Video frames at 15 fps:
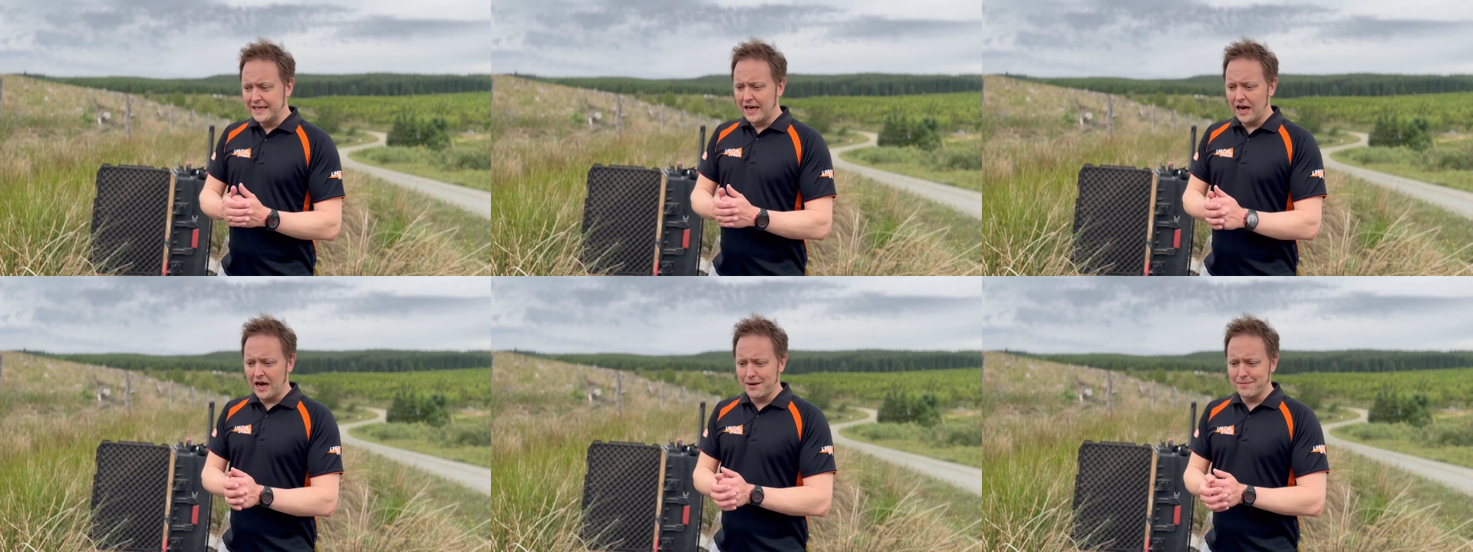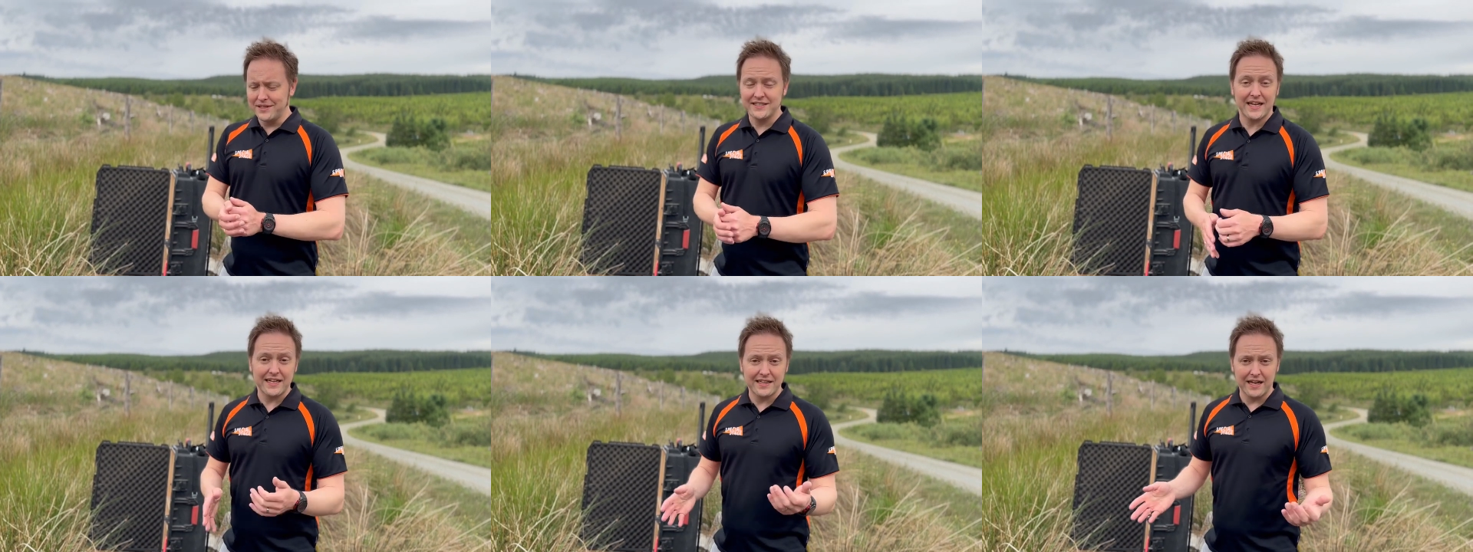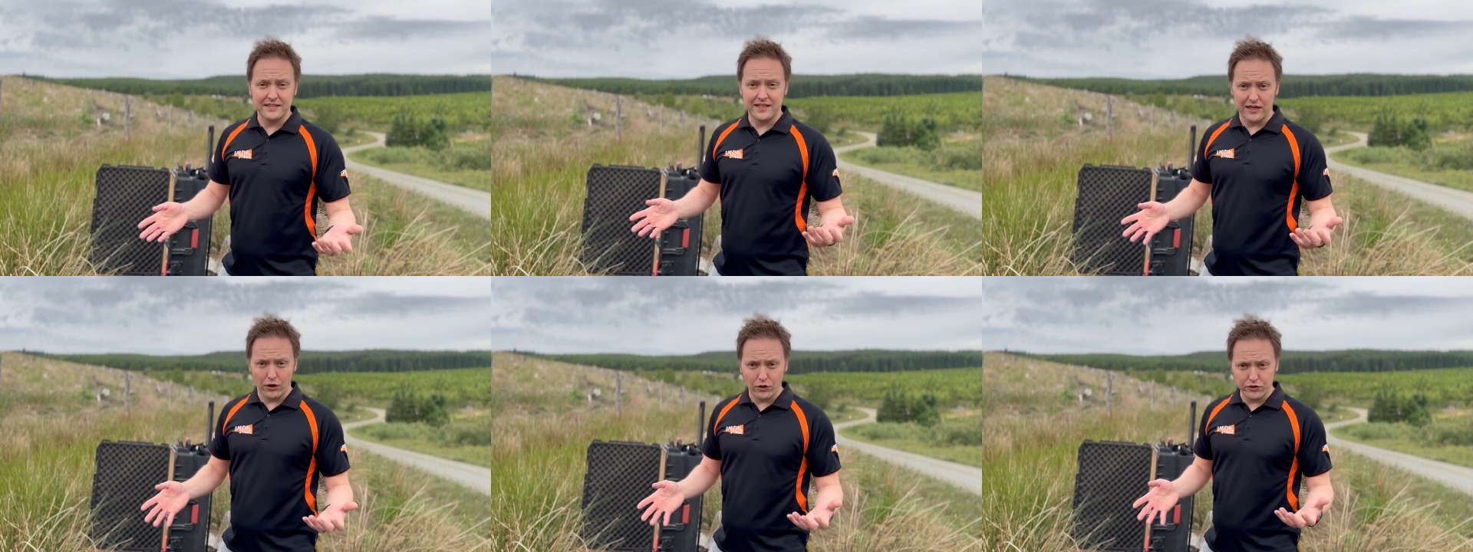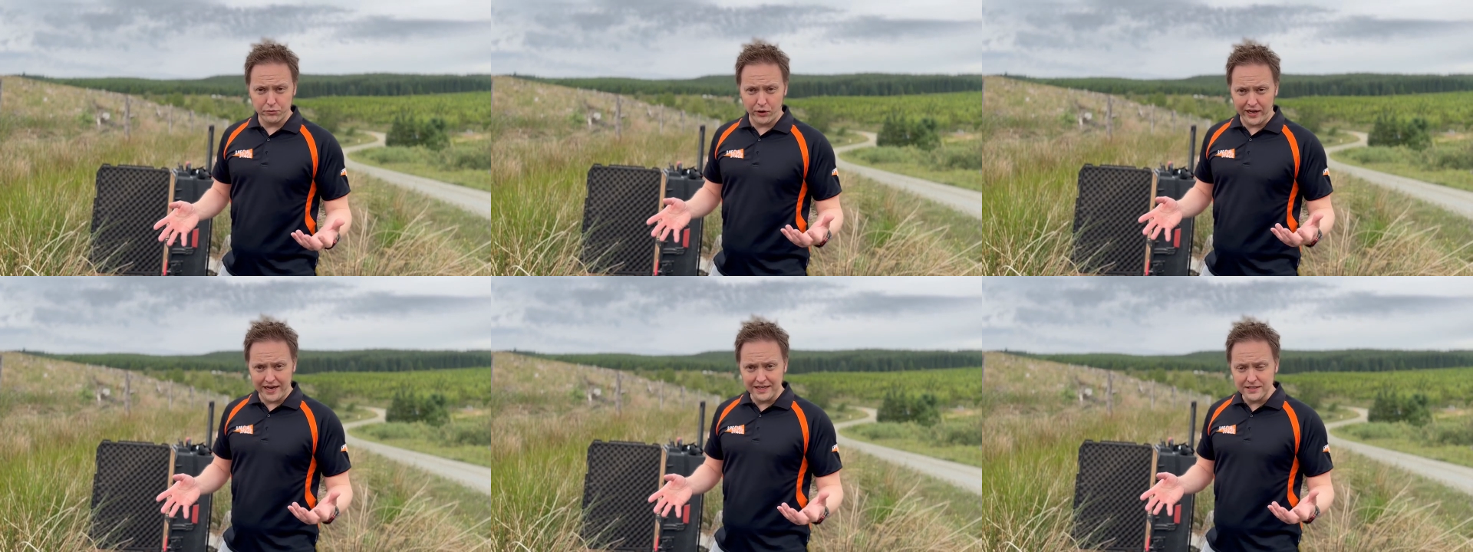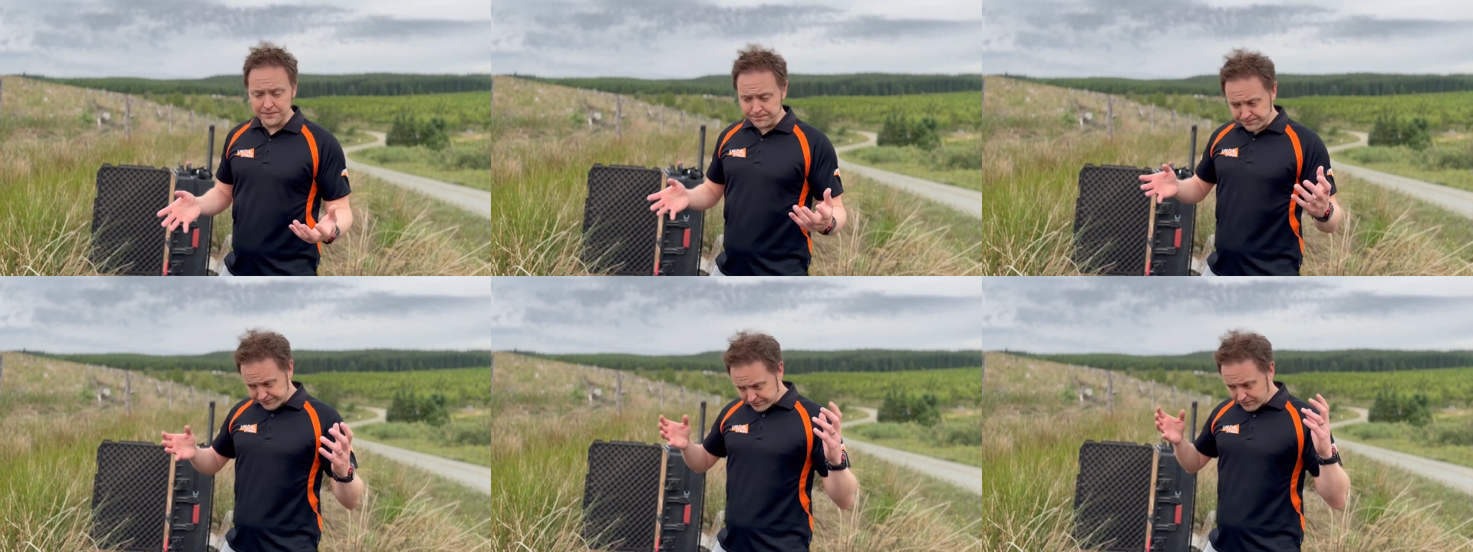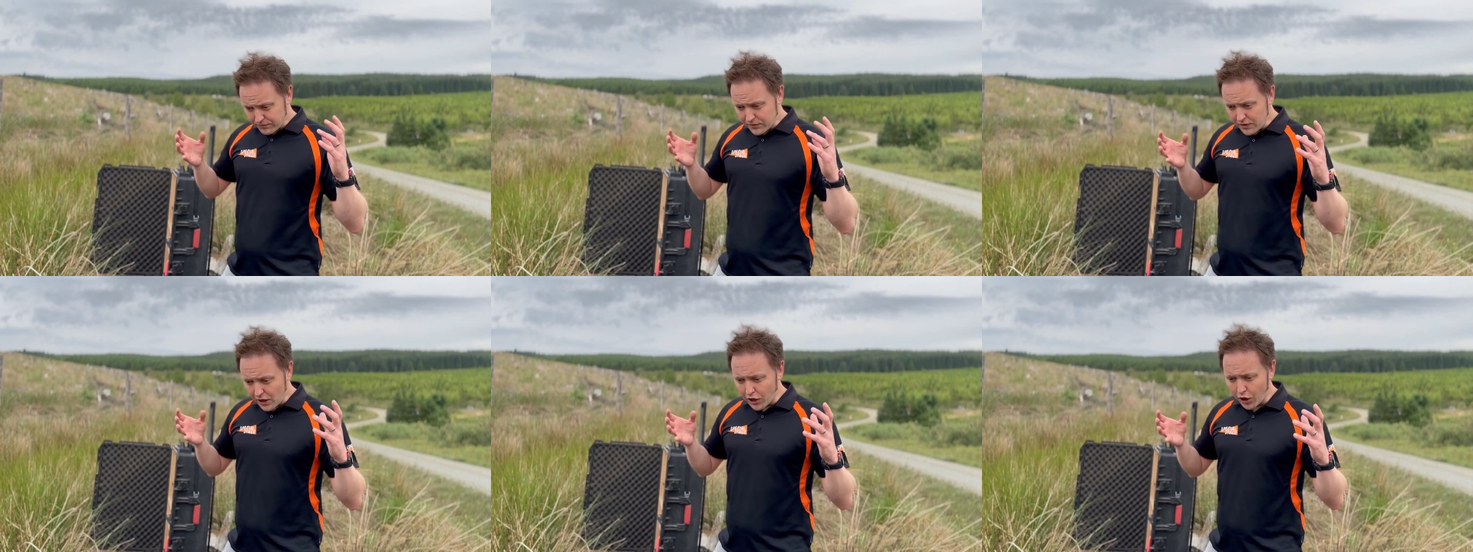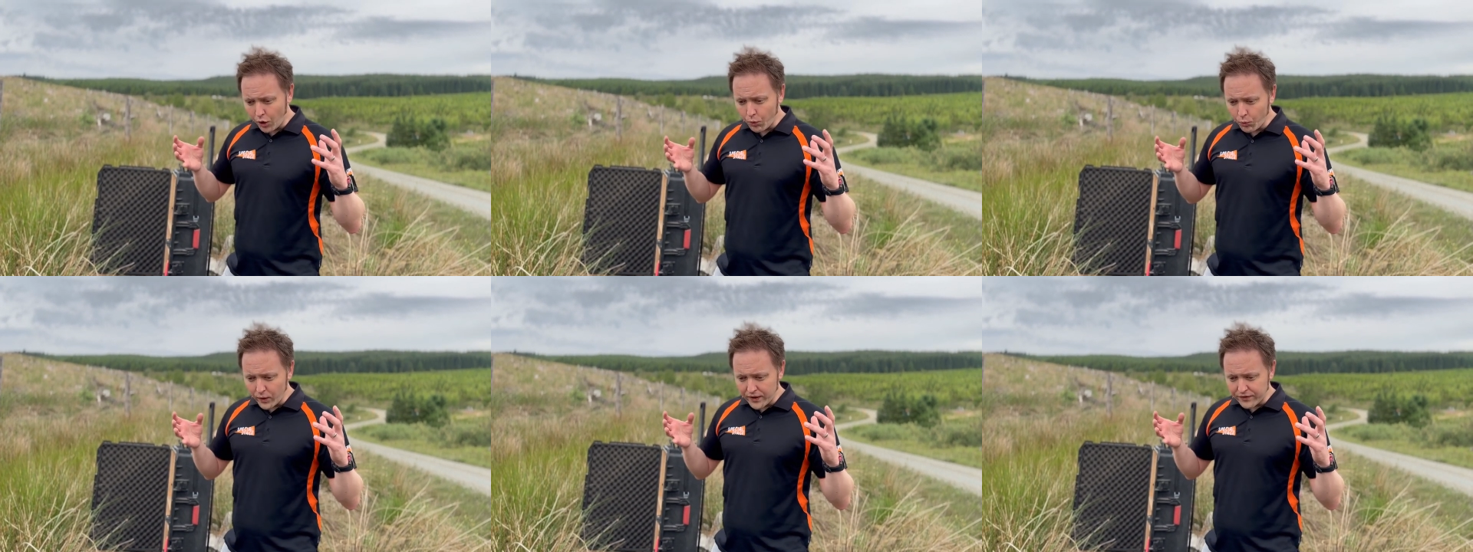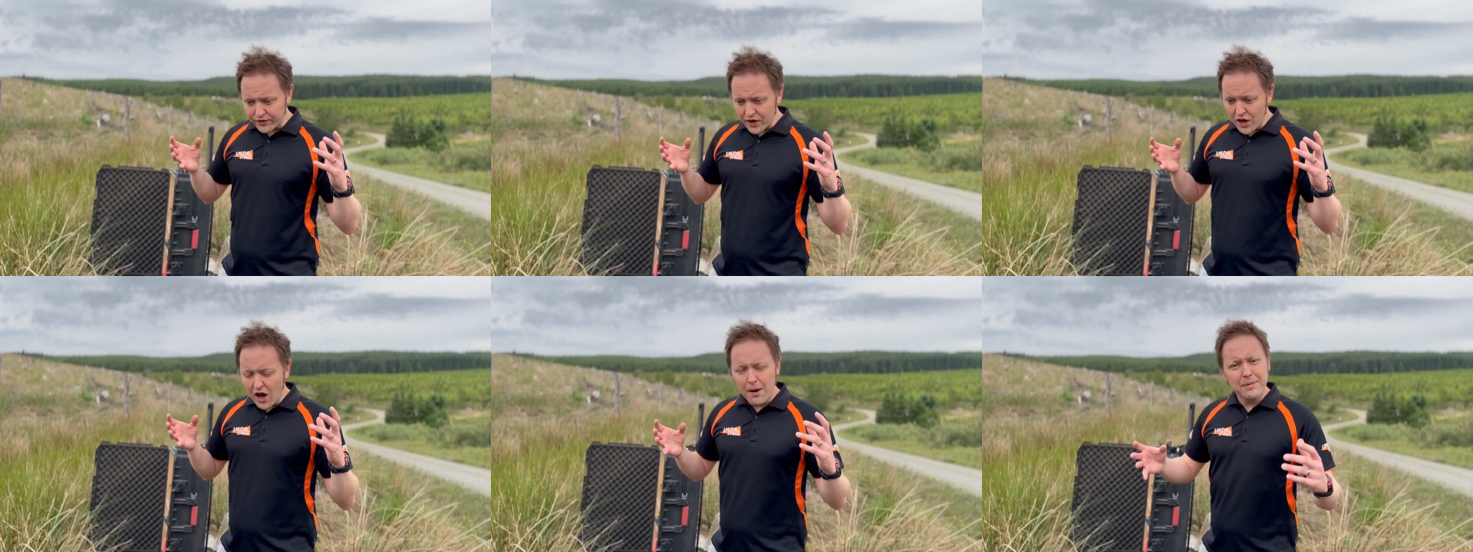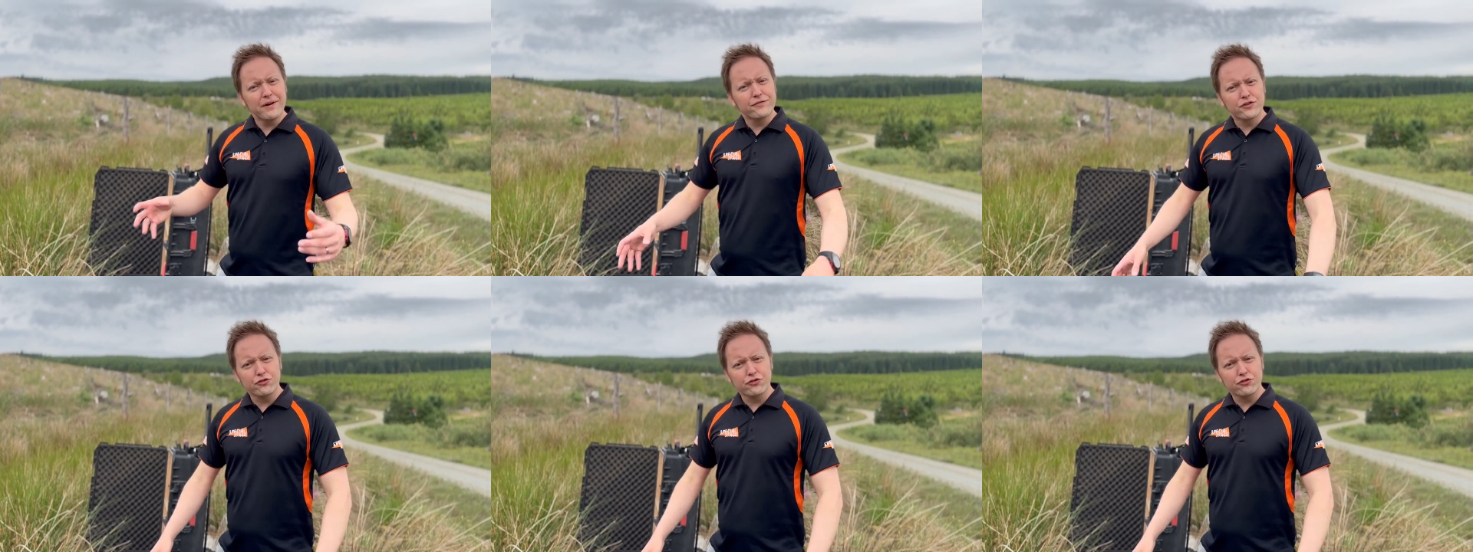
um, and satellite technology what it is, along with a bit of